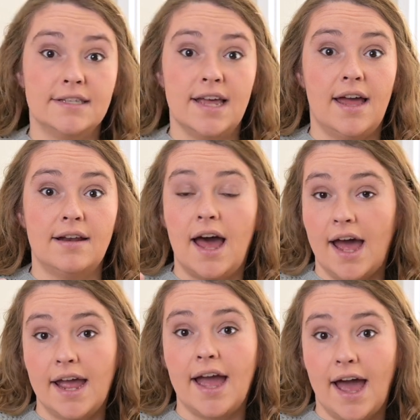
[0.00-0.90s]
that
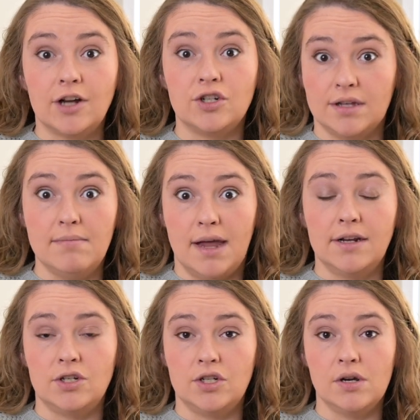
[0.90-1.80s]
I actually
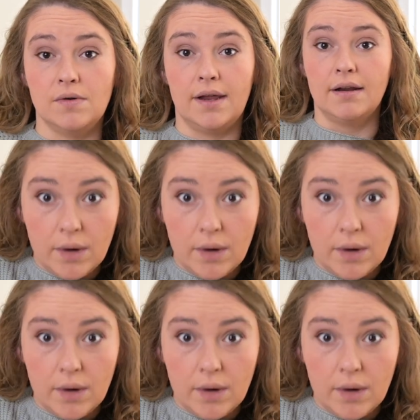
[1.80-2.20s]
managed to do it,